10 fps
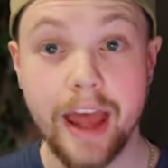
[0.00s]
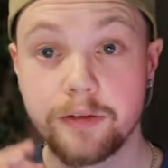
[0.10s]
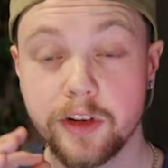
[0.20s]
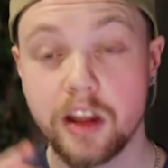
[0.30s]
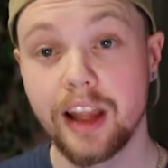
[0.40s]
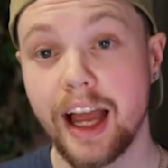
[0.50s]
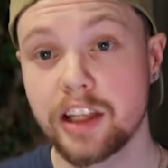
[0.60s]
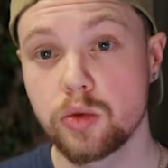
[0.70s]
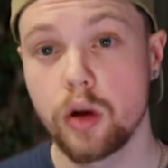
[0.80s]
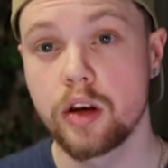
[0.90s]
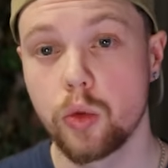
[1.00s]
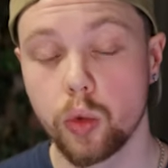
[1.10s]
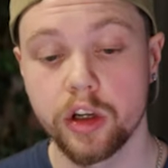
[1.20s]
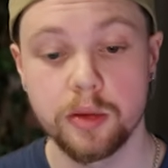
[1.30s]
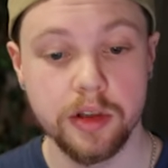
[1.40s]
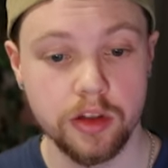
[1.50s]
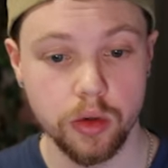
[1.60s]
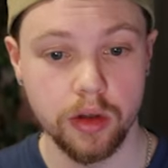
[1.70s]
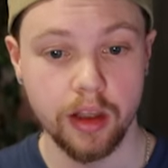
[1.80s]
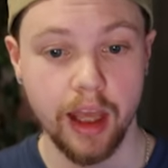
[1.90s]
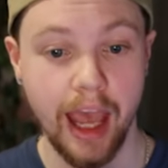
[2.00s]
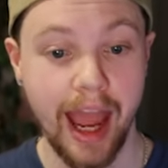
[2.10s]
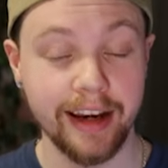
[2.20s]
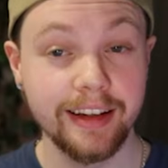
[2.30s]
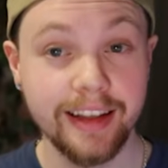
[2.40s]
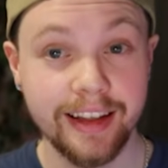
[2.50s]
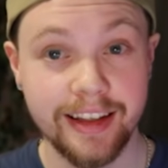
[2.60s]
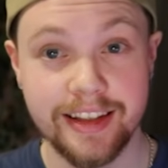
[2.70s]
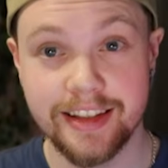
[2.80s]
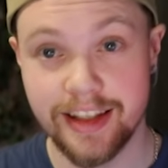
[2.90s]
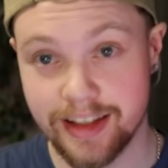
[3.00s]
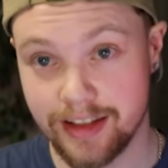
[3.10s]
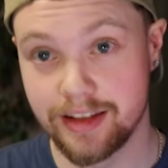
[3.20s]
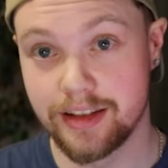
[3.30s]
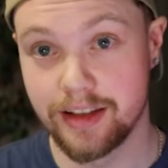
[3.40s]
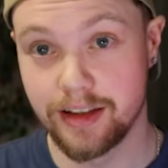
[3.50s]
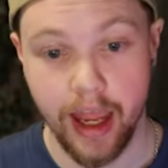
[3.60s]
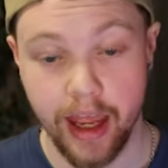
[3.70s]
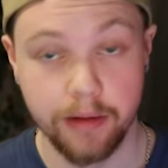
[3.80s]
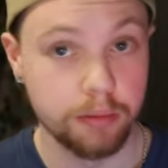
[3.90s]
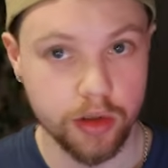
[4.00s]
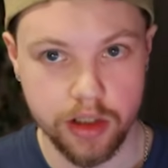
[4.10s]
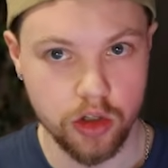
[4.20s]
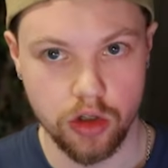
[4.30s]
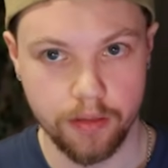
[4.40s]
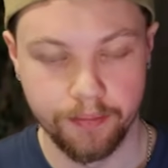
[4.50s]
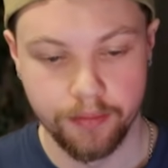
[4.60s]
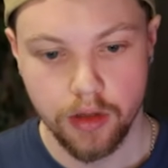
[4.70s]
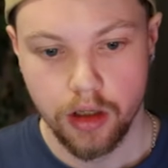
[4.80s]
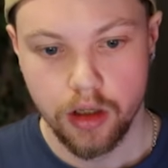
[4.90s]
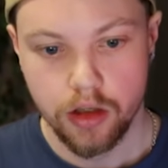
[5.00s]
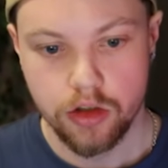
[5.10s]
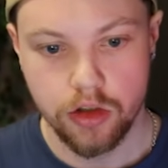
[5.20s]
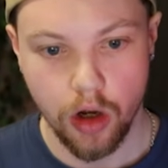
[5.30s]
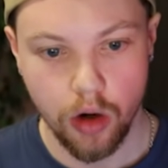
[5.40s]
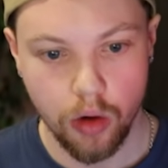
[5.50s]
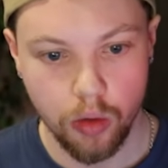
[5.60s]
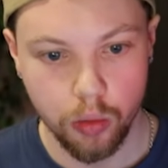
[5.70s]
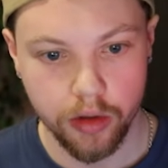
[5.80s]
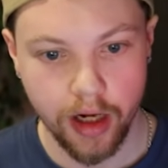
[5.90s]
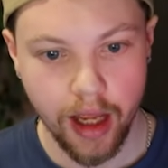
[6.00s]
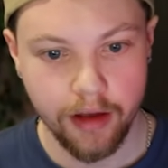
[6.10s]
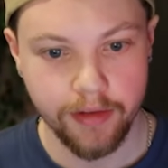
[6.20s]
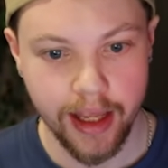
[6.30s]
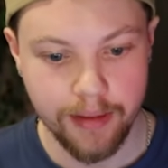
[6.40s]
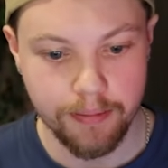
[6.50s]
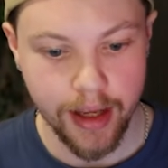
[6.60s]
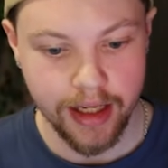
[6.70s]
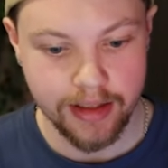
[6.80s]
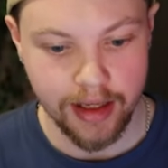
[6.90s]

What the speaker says: and for the last one, we're going to be doing editing consistency and precision. So we're going to have a base